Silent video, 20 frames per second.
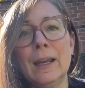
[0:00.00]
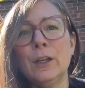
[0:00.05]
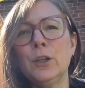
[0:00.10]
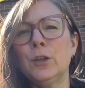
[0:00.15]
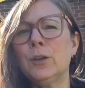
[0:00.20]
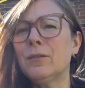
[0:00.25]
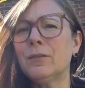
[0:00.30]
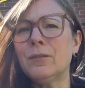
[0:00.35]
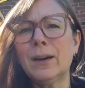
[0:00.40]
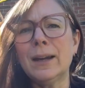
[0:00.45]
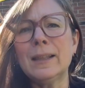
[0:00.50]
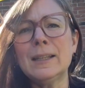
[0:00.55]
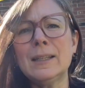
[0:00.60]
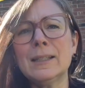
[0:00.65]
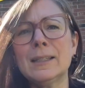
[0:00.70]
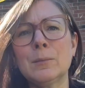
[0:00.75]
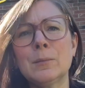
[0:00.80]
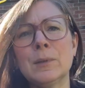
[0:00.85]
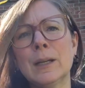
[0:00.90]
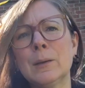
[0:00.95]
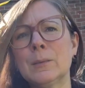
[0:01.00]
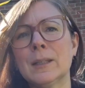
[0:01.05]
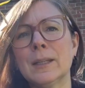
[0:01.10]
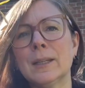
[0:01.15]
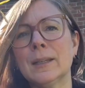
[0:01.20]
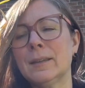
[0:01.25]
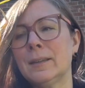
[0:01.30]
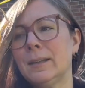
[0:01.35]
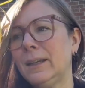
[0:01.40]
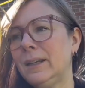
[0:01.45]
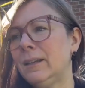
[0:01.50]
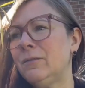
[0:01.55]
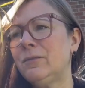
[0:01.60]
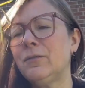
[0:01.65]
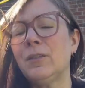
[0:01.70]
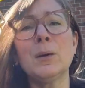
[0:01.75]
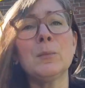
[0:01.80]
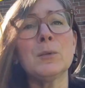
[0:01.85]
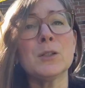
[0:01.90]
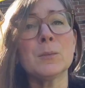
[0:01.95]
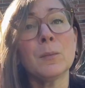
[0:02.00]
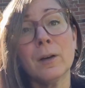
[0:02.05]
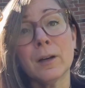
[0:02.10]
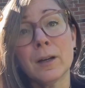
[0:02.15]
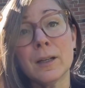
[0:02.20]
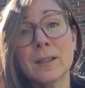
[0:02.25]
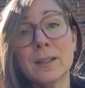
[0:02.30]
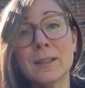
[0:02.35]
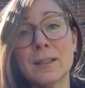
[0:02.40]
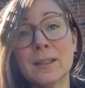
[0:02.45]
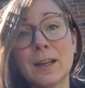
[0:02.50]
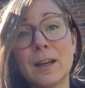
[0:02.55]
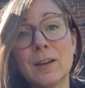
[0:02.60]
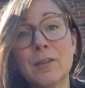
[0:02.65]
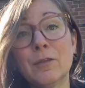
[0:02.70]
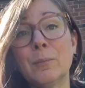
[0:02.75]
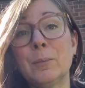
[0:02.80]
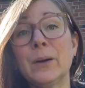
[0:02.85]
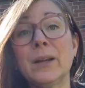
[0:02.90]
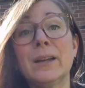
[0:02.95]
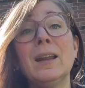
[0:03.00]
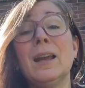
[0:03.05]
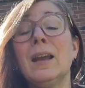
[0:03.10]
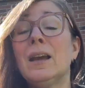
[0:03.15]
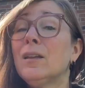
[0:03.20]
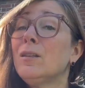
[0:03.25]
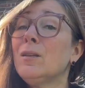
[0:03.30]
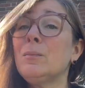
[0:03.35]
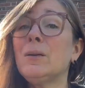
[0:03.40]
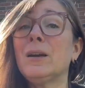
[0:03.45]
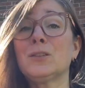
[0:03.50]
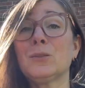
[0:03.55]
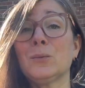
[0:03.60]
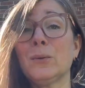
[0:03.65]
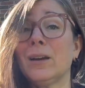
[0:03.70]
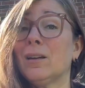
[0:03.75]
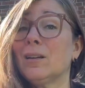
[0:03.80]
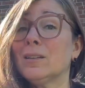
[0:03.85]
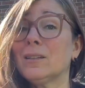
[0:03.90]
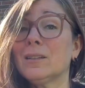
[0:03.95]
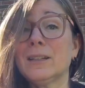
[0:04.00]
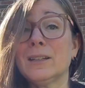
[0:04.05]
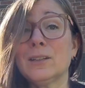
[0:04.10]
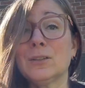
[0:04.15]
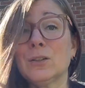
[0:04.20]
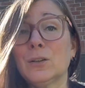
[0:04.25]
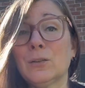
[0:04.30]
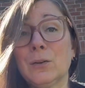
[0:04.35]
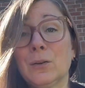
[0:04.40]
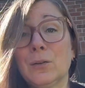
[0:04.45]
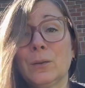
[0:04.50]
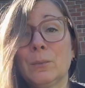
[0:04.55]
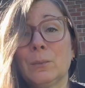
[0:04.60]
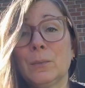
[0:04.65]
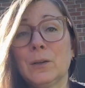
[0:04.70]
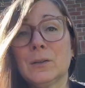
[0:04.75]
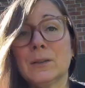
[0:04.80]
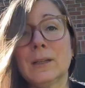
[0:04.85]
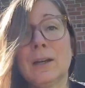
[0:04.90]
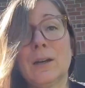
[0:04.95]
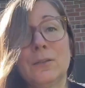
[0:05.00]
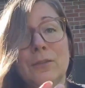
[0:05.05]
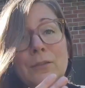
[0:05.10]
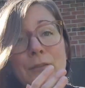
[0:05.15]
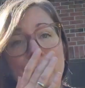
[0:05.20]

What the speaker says: You can find these sometimes at the farmers markets and stuff, but the best way, honestly, is to grow them yourself.